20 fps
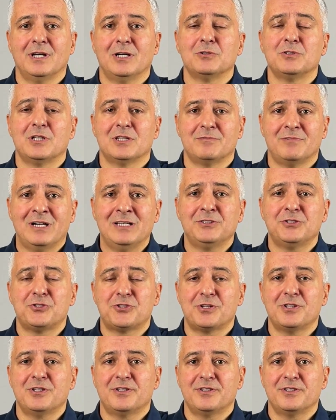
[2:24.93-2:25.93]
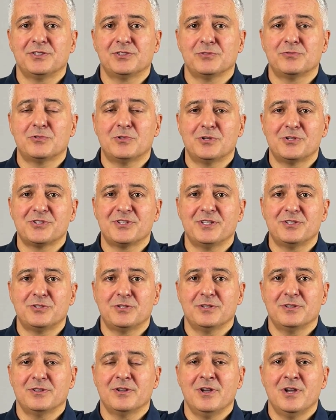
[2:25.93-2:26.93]
Now, the advantage here is, of course,
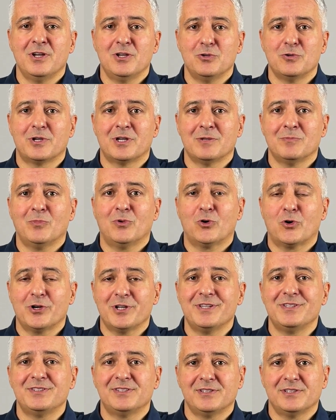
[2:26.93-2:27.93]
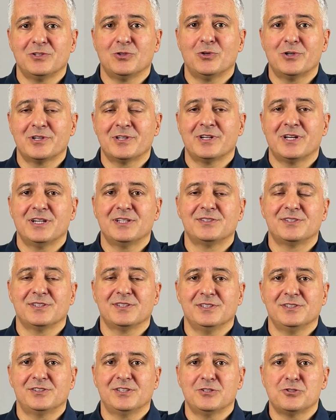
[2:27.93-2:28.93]
that you can more easily organize
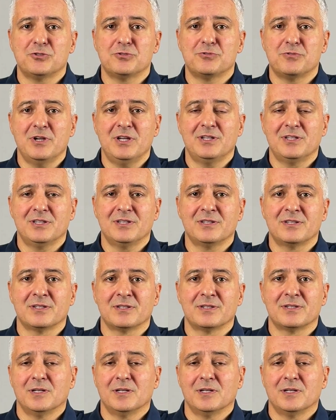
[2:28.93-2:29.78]
such a training